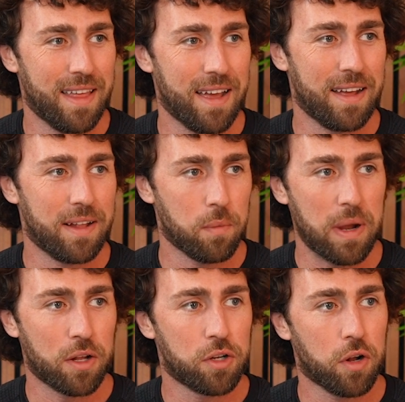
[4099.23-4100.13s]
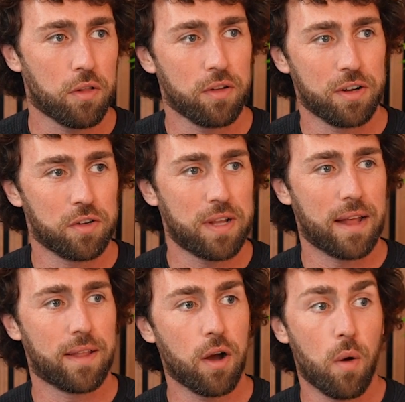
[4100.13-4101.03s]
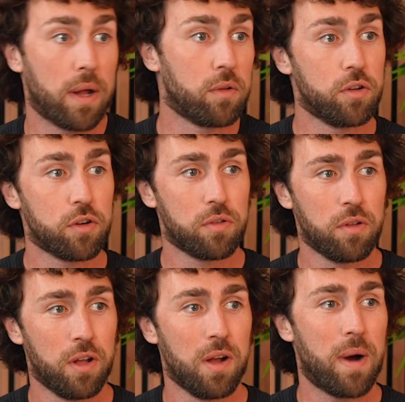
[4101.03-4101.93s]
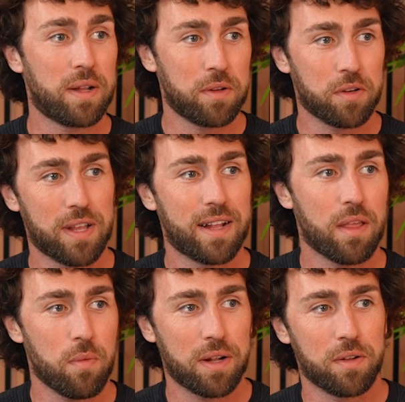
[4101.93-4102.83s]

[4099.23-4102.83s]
the weight loss shots, and they're just getting like, oh, why don't you just take this?